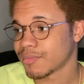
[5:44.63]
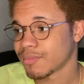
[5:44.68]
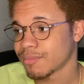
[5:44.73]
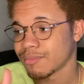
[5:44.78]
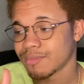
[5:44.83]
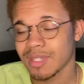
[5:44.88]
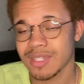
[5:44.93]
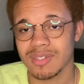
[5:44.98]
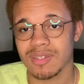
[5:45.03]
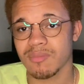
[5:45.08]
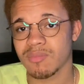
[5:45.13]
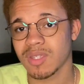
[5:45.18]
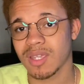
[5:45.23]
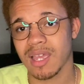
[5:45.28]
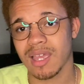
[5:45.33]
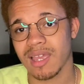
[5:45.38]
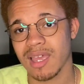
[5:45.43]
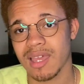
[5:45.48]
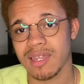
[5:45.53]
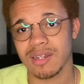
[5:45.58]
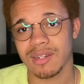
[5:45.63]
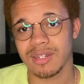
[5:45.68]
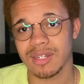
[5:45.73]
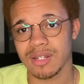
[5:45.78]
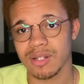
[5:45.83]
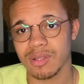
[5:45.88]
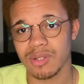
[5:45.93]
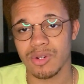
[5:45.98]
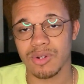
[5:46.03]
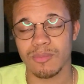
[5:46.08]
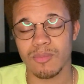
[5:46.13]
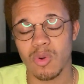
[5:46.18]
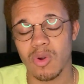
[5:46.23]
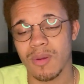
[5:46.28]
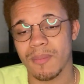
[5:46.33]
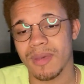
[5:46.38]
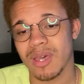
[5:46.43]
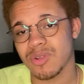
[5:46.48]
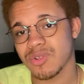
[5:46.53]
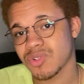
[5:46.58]
that's something I kind of need to learn more
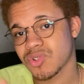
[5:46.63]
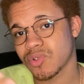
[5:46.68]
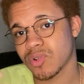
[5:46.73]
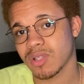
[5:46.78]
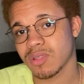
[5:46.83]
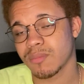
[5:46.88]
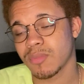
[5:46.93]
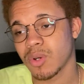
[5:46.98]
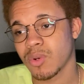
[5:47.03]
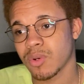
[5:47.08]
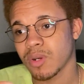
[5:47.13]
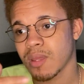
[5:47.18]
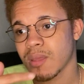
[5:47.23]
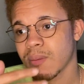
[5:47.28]
about, strict mode.